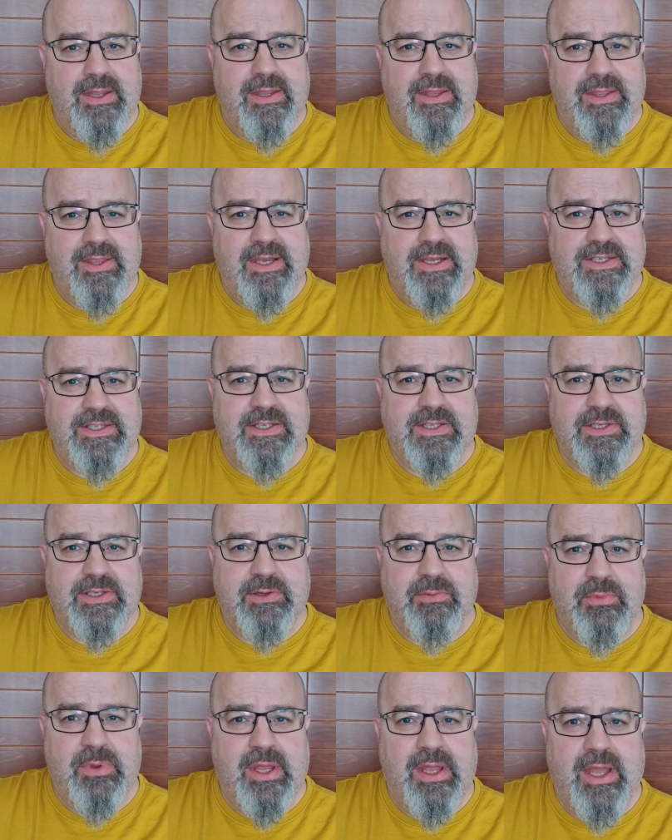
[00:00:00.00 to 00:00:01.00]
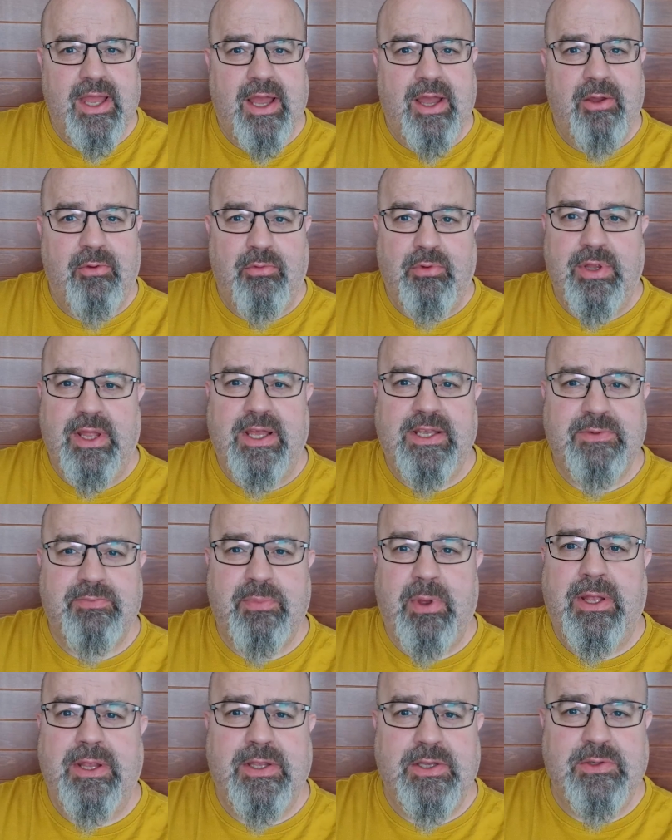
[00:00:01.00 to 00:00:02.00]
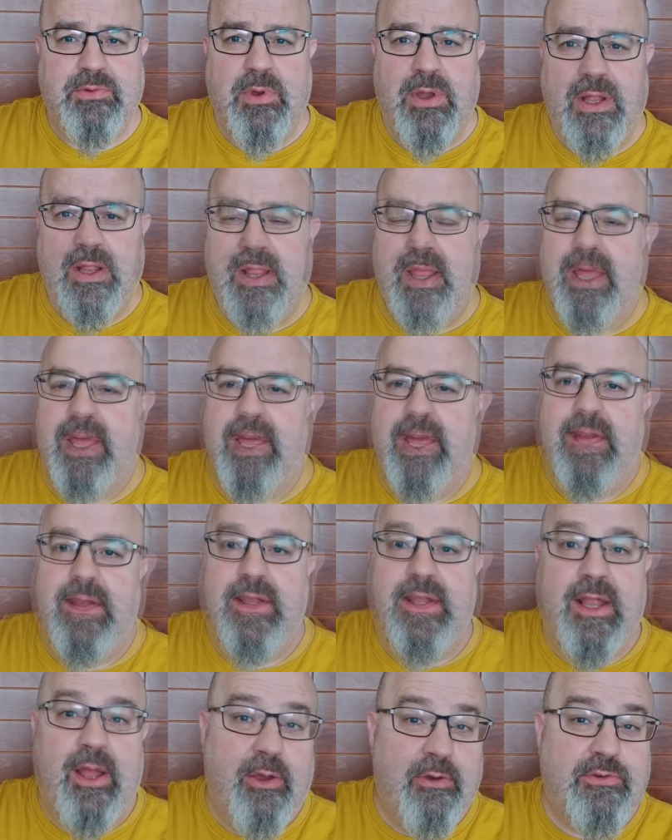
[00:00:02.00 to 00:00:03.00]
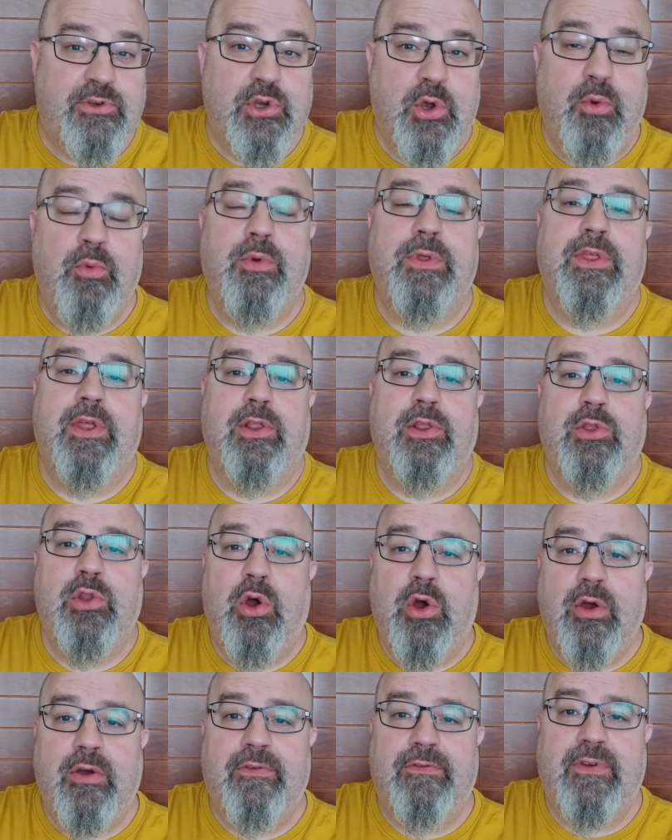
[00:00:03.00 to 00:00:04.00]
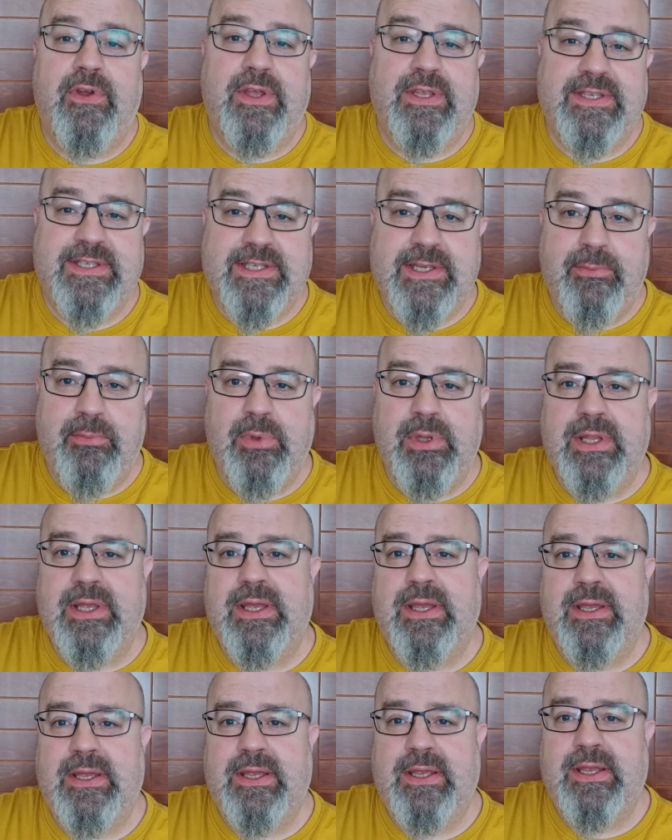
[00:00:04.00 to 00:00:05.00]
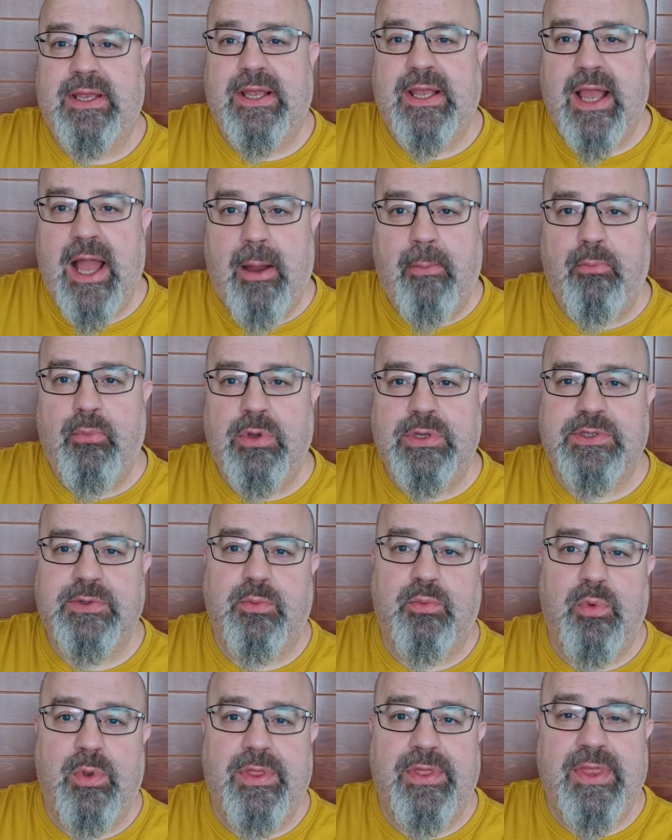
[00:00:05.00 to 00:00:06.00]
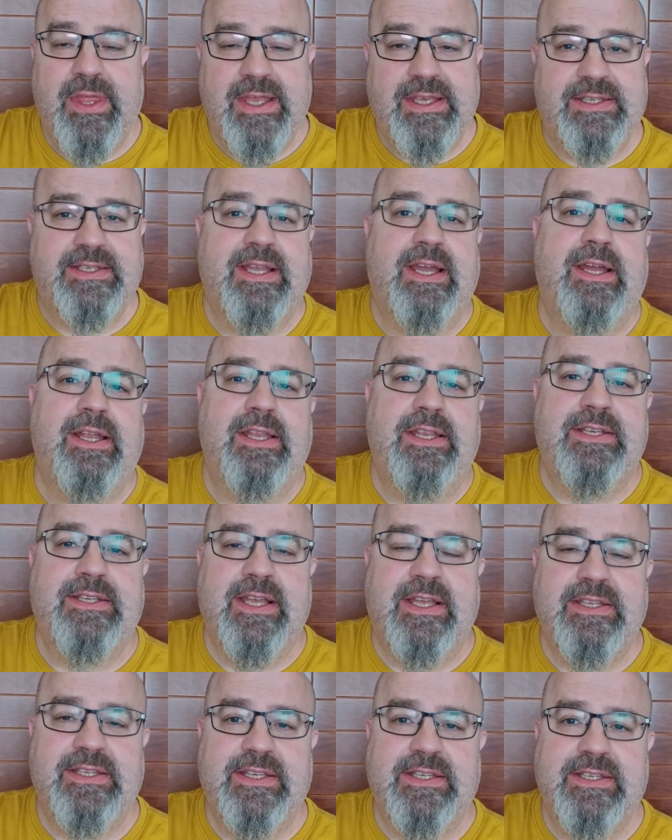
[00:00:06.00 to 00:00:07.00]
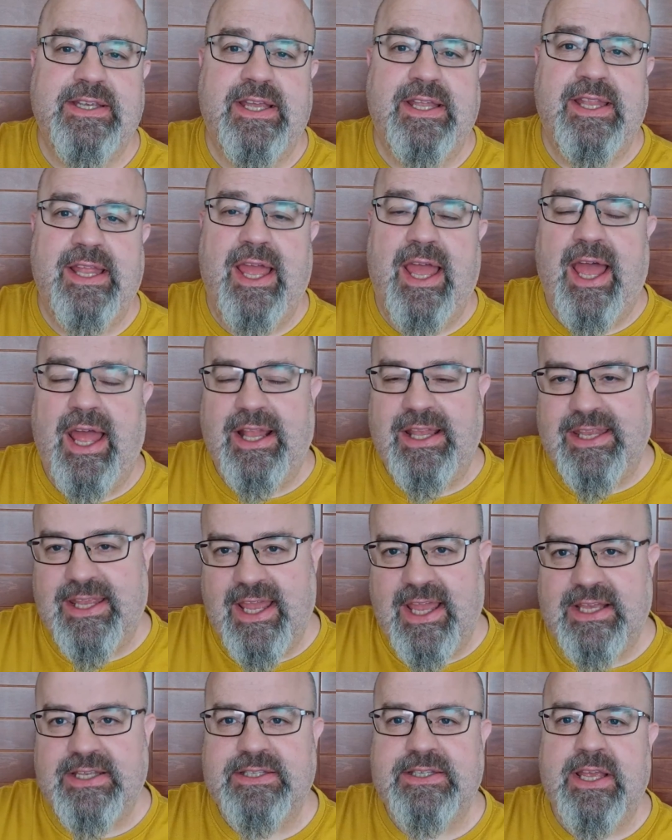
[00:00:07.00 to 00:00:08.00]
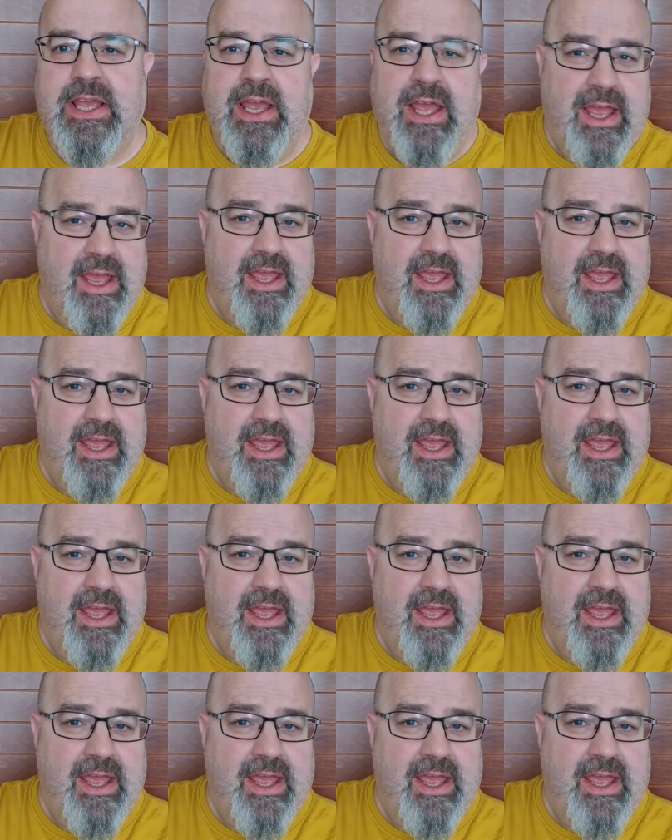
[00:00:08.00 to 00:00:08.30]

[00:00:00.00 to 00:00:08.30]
that's something I would expect as well. Now, I've shot with a lot of similar cameras with these tiny sensors in, and yes,